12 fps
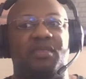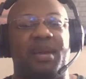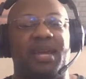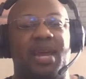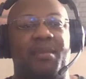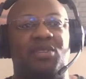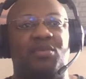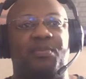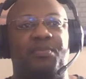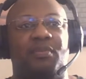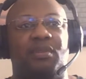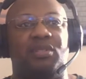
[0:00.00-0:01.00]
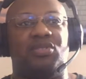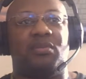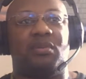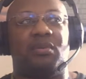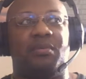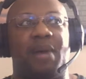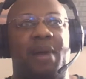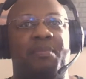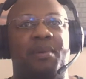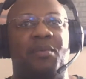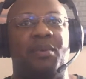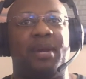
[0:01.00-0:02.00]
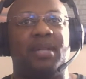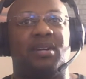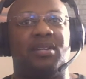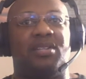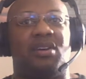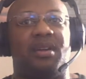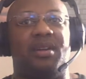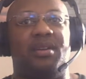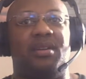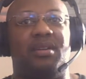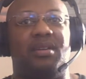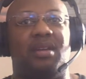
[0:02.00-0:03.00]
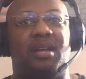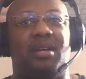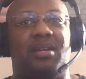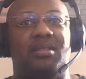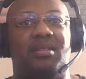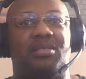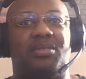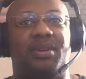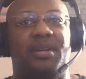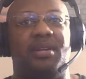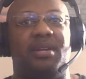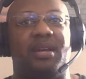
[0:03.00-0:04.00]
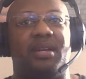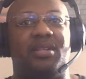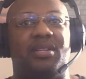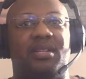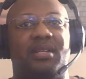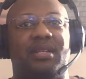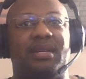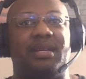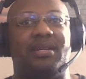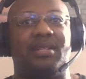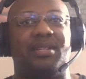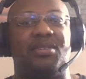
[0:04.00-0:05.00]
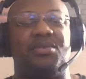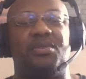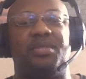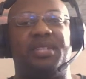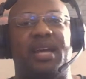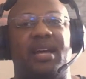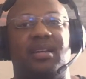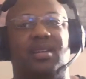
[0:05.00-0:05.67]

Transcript: camera pop up when I start talking, like on the screen, like it does in Google Chat?